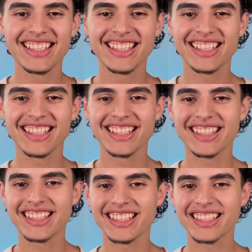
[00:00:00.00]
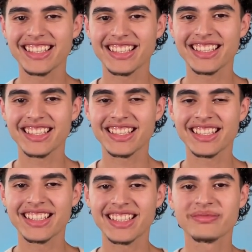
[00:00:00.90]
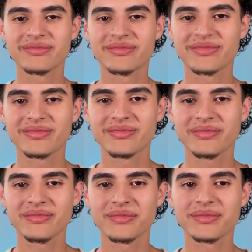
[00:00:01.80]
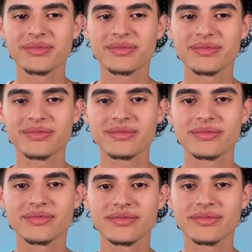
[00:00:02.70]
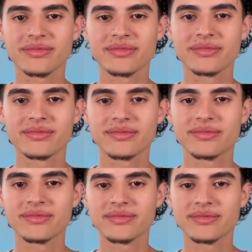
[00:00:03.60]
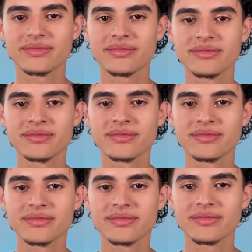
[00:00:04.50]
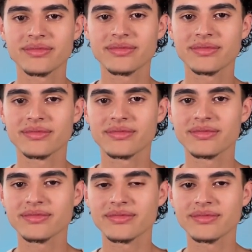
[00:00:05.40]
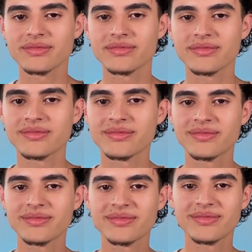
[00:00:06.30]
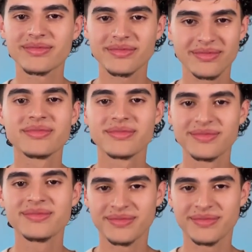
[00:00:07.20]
This person isn't speaking.